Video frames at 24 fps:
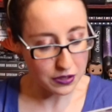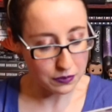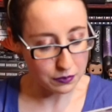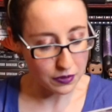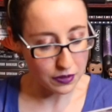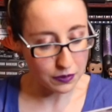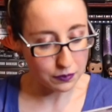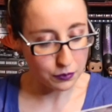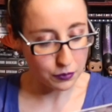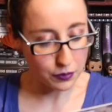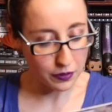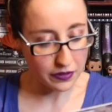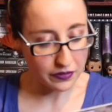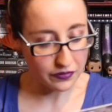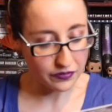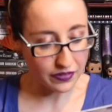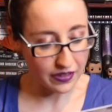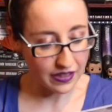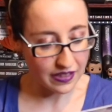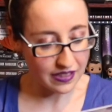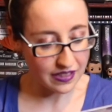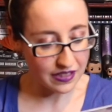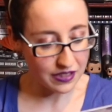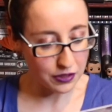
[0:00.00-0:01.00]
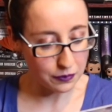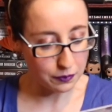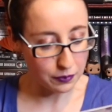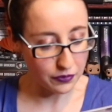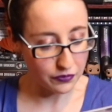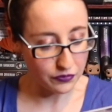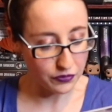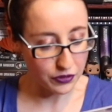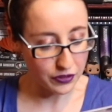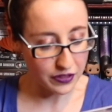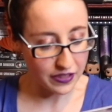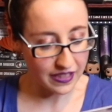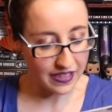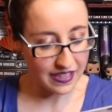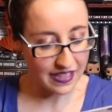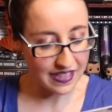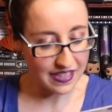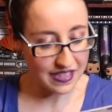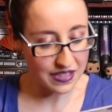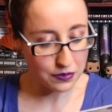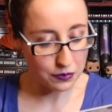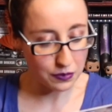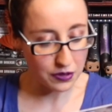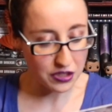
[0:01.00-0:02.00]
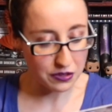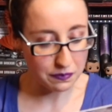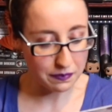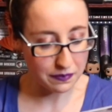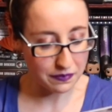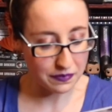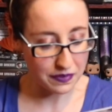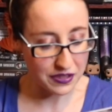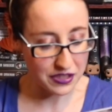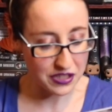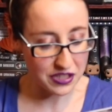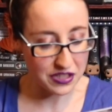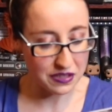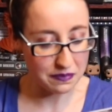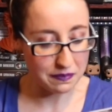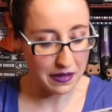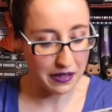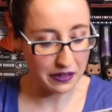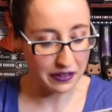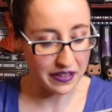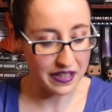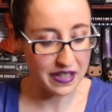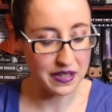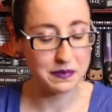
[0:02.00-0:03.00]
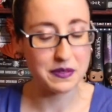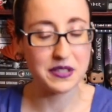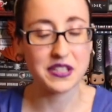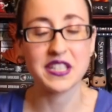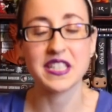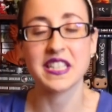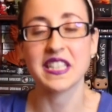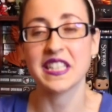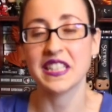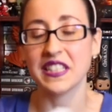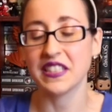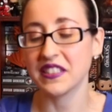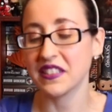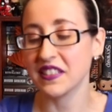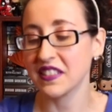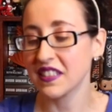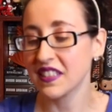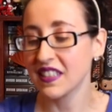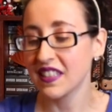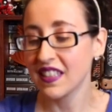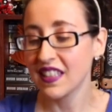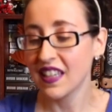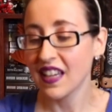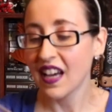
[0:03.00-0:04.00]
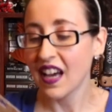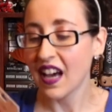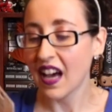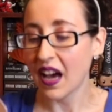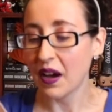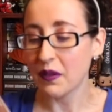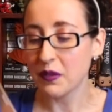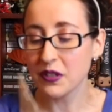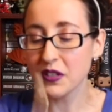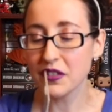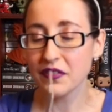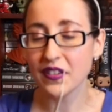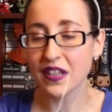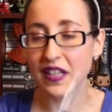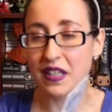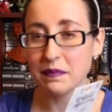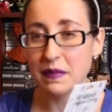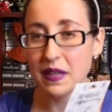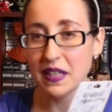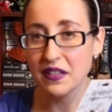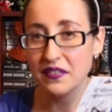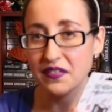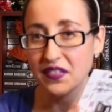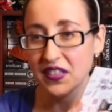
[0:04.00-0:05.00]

book boyfriend you prefer to kiss, which to marry, and which to kill. I wonder if I could make a